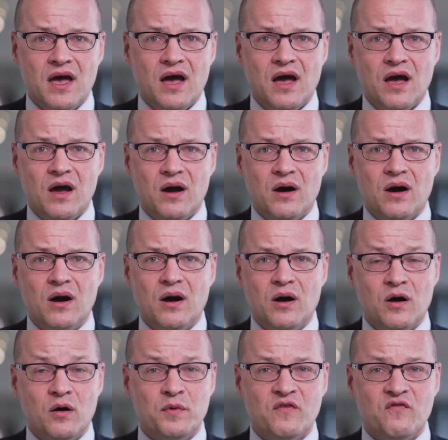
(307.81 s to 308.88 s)

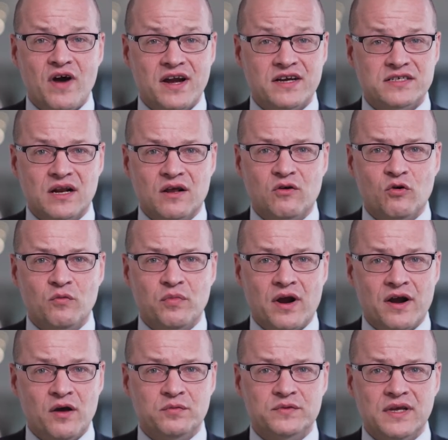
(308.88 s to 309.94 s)
OP Financial Group
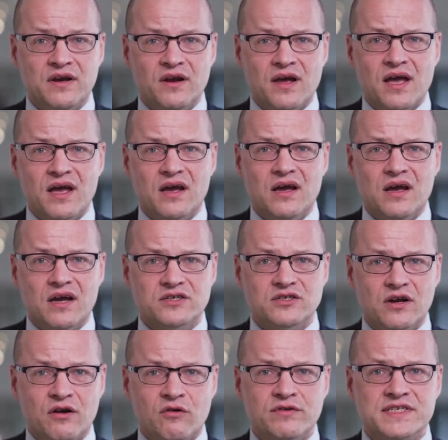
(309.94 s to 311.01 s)
adopted
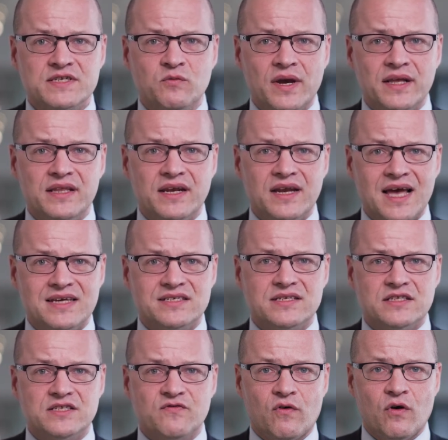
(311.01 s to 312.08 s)
actually a risk-weighted
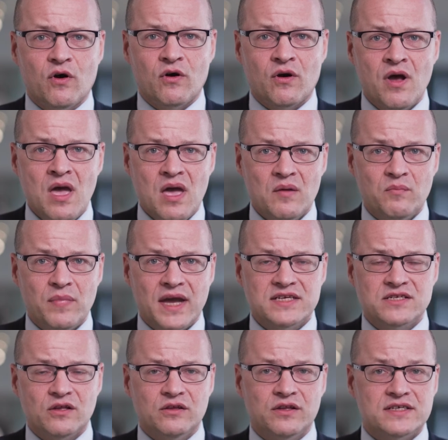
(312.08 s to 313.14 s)
assets floor
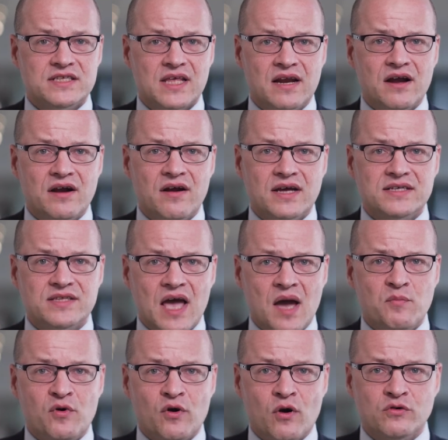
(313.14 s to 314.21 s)
based on the standardized
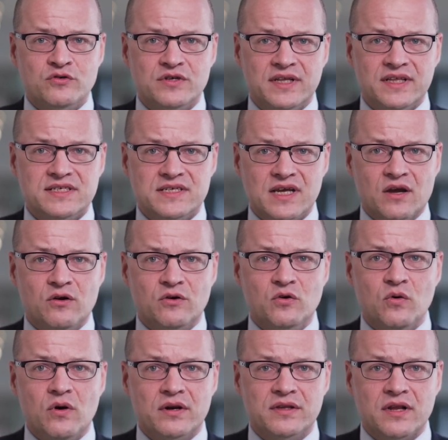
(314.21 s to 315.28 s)
approach in the second
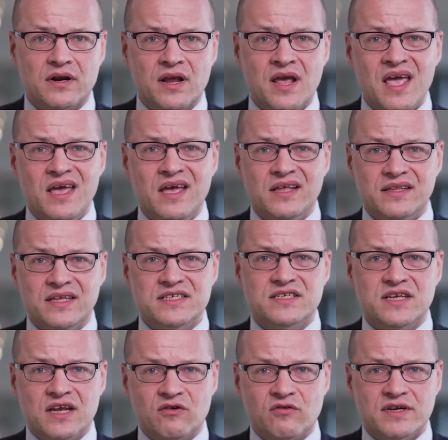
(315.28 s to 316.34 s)
quarter. This
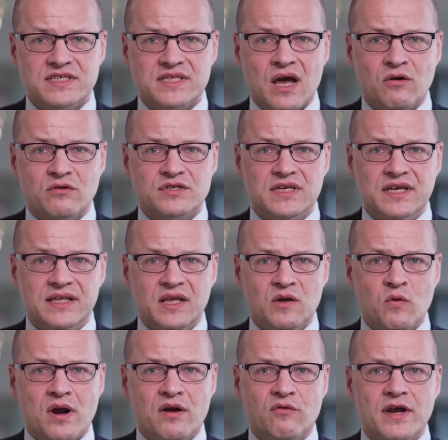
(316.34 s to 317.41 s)
decreased our
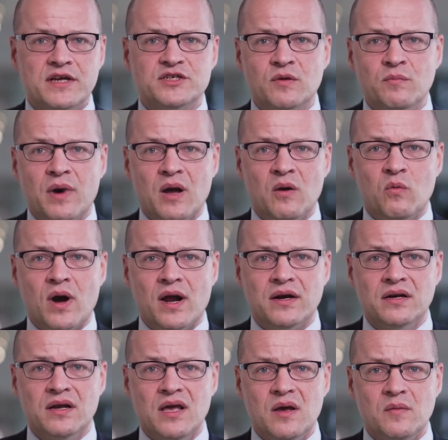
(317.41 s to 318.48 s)
CET1 ratio by
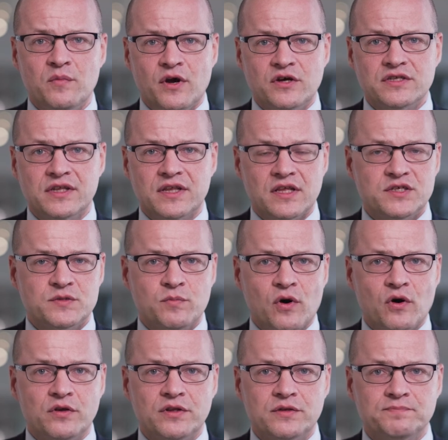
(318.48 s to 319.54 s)
1 percentage
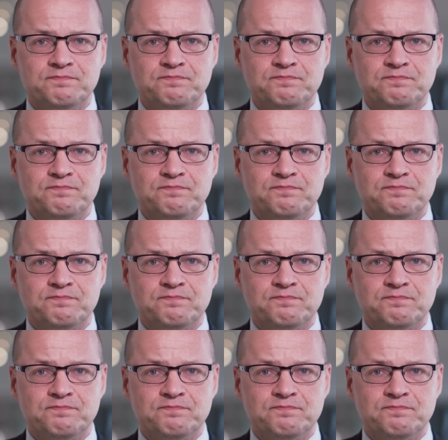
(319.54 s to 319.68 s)
point.